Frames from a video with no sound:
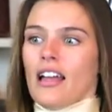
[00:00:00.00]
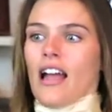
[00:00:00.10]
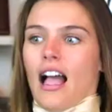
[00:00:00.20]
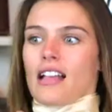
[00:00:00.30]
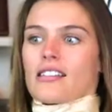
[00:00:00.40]

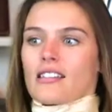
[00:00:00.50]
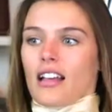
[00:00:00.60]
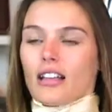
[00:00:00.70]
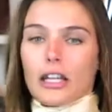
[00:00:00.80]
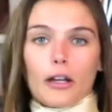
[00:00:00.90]
has
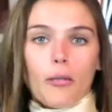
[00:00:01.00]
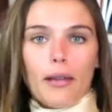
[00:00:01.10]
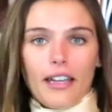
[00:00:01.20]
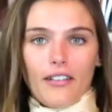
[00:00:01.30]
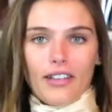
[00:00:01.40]
a little
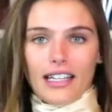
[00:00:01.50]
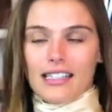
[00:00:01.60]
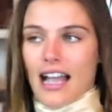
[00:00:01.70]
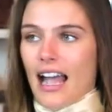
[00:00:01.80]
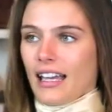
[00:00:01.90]
bit of
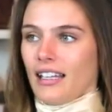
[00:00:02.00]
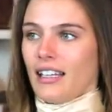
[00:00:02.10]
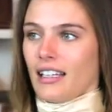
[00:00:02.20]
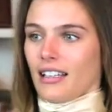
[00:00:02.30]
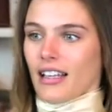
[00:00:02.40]

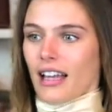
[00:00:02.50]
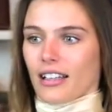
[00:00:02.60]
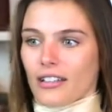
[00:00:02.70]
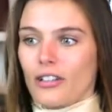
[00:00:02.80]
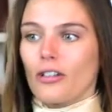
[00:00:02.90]
anxiety and like
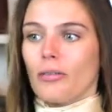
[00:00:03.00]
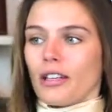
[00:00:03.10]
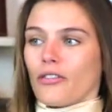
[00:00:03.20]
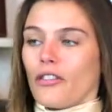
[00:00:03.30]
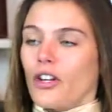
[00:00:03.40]
a little bit
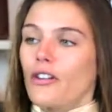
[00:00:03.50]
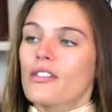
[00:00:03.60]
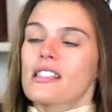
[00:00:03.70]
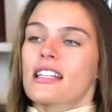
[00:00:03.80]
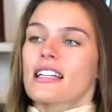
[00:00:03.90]
of
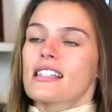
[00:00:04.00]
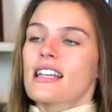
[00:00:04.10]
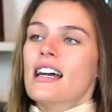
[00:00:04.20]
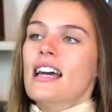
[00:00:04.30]
nervousness.